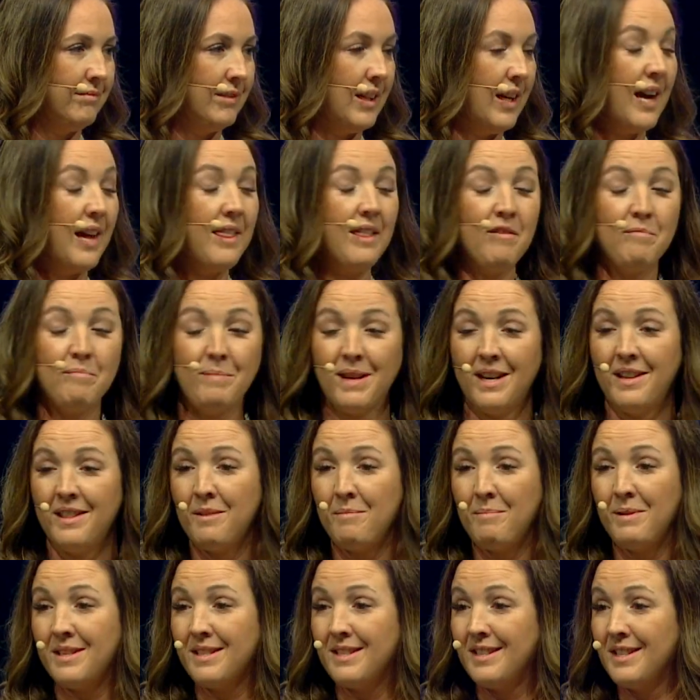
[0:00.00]
and they've been in the
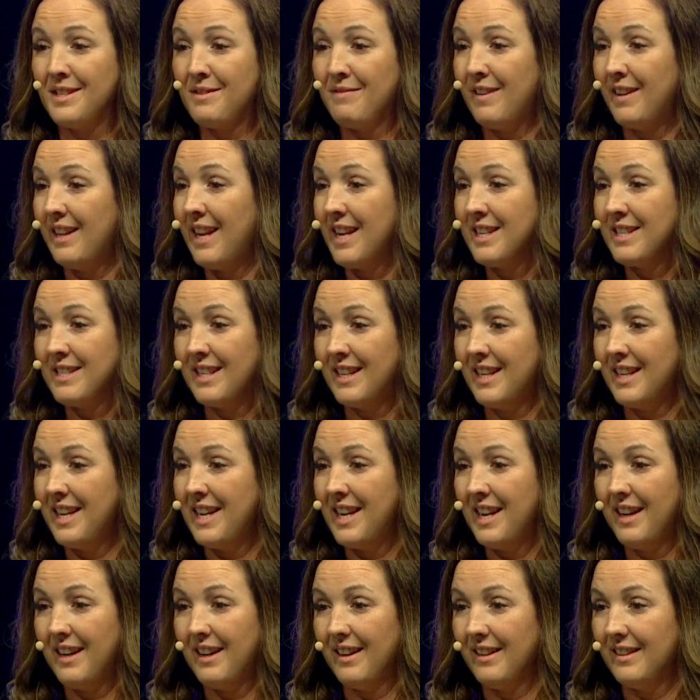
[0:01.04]
business for less than a
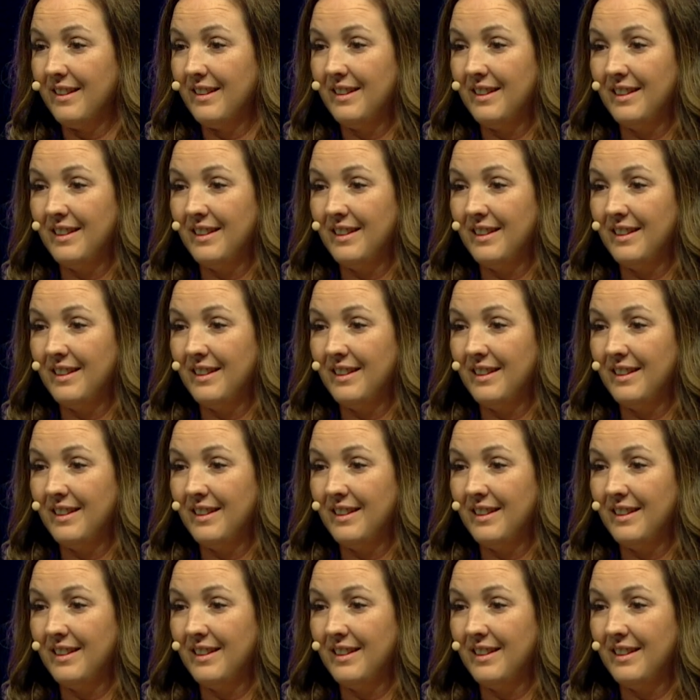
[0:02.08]
year,